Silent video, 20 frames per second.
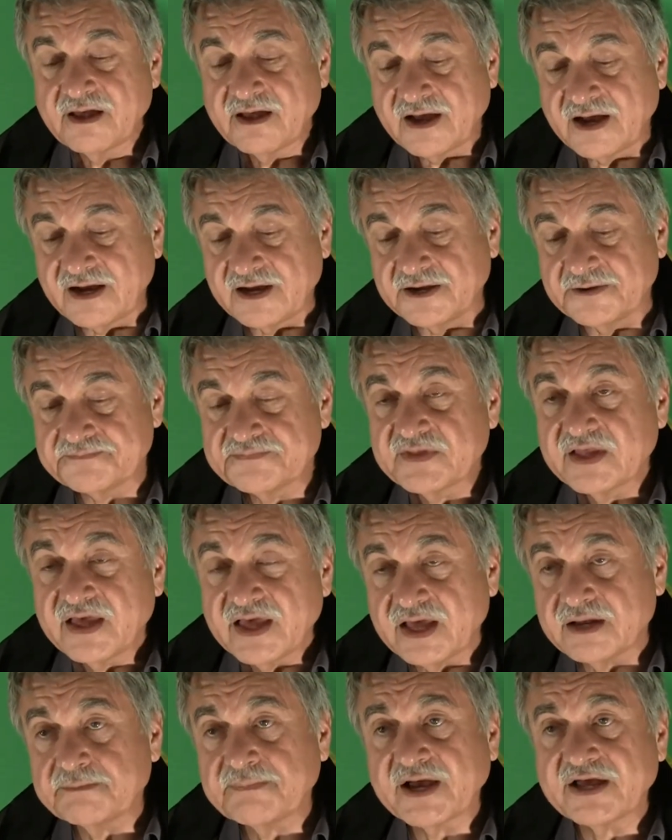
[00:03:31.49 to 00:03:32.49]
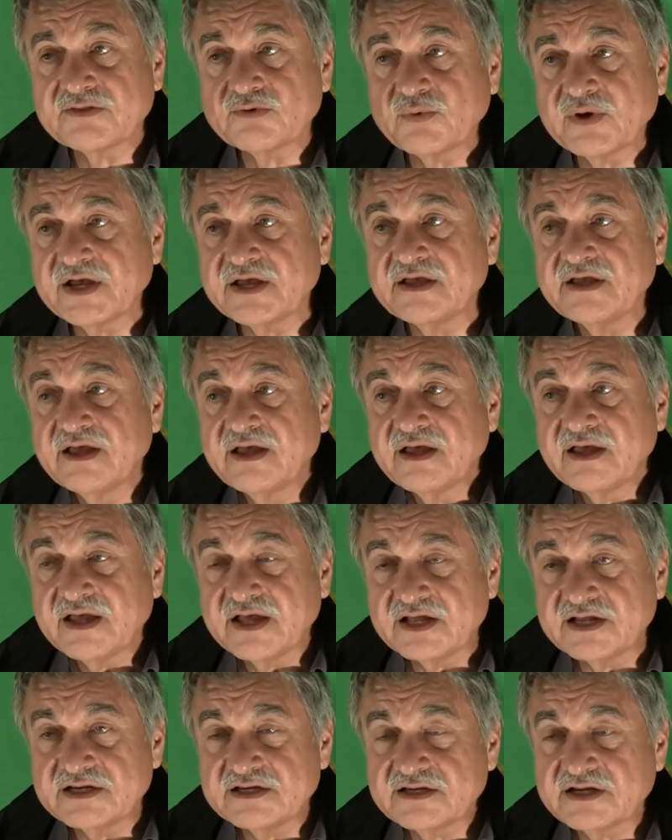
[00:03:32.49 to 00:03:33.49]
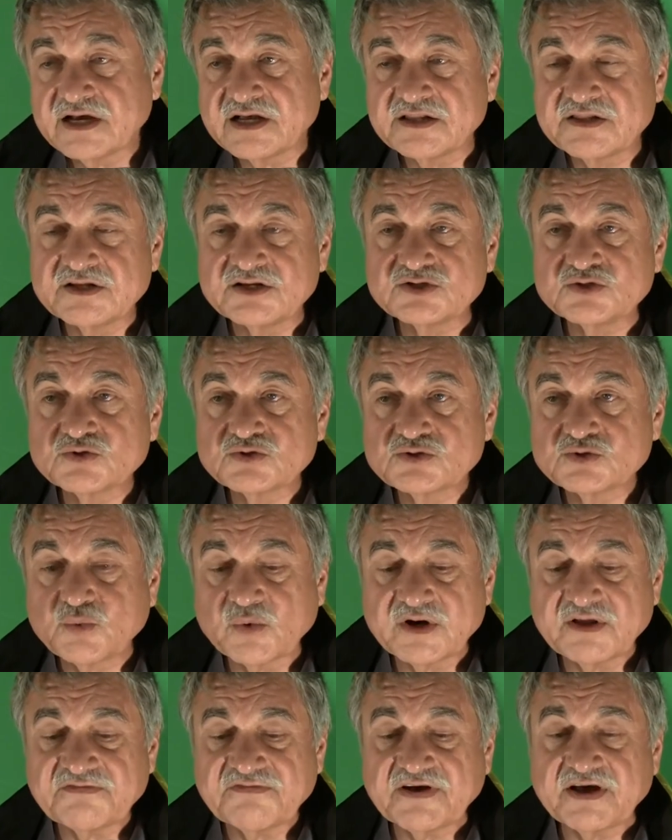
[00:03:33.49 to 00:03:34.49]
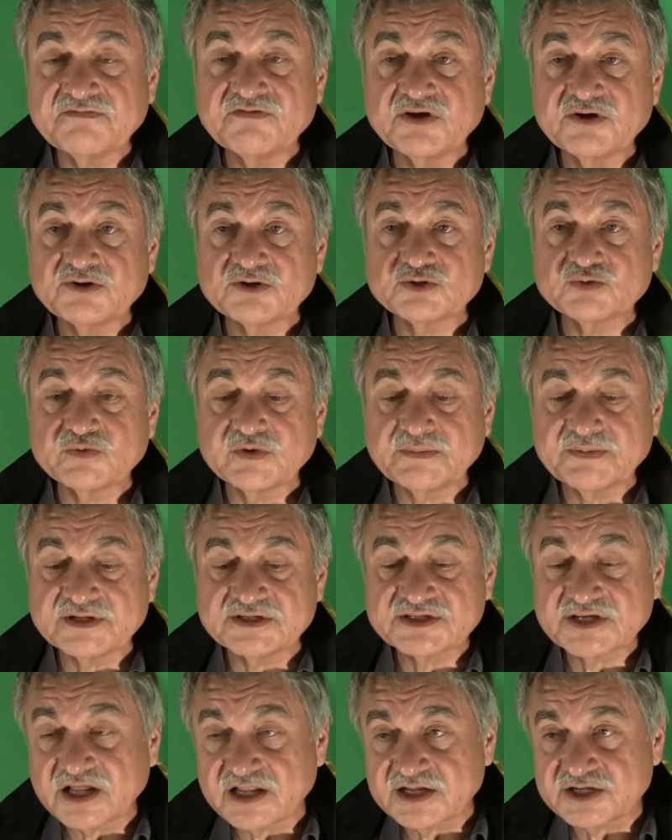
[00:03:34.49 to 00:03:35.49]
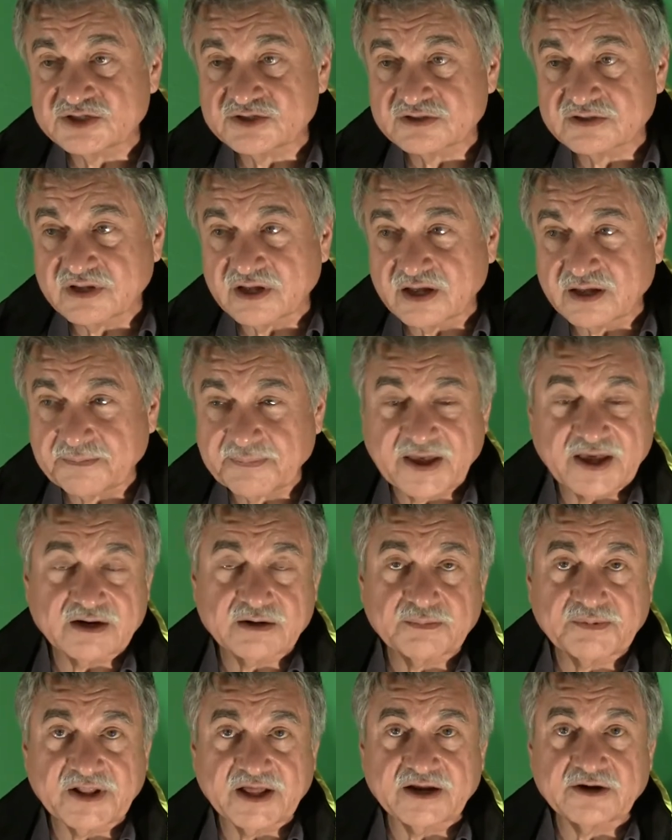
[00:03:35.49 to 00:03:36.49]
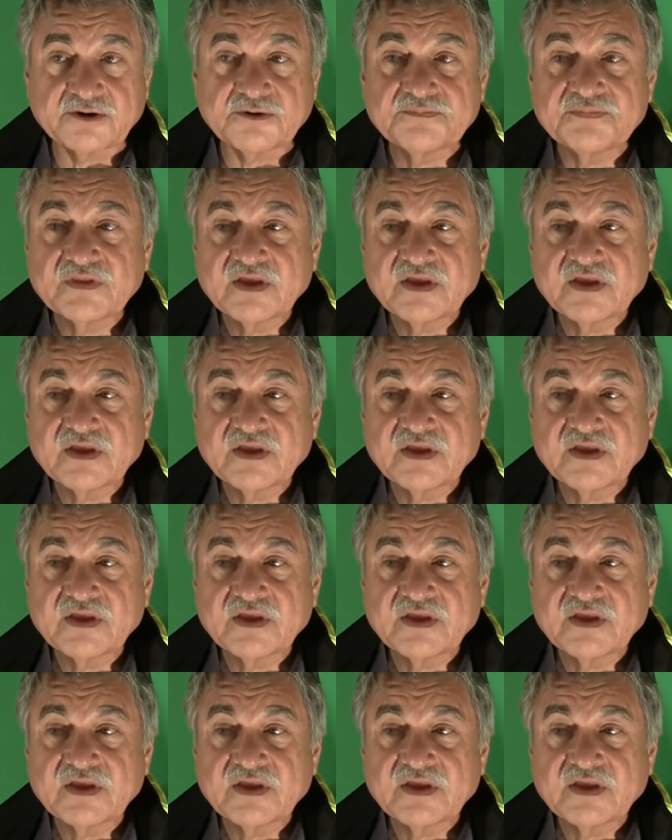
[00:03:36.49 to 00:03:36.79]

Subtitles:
And by the way, in the 25 years we've been selling Panel Planner,